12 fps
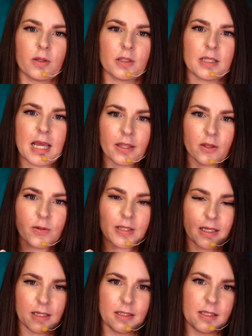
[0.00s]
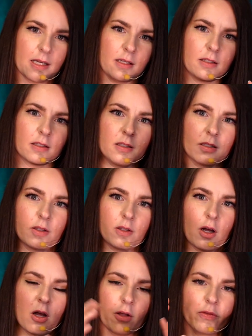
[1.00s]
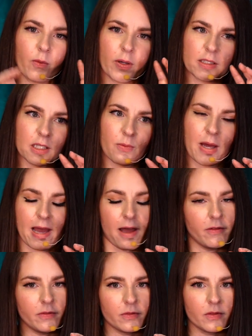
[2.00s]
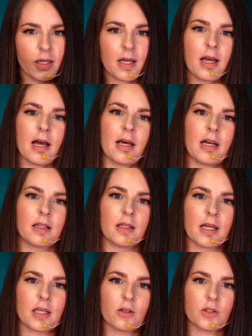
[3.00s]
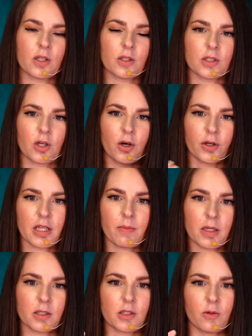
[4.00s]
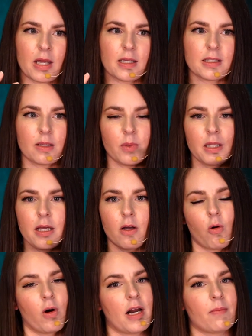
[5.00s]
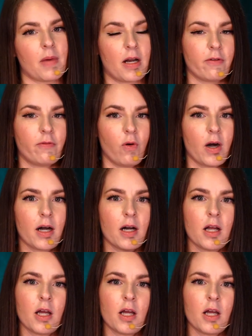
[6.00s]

take those sentences, all the ones that you have, and I'd like you to turn them into a simile or a metaphor.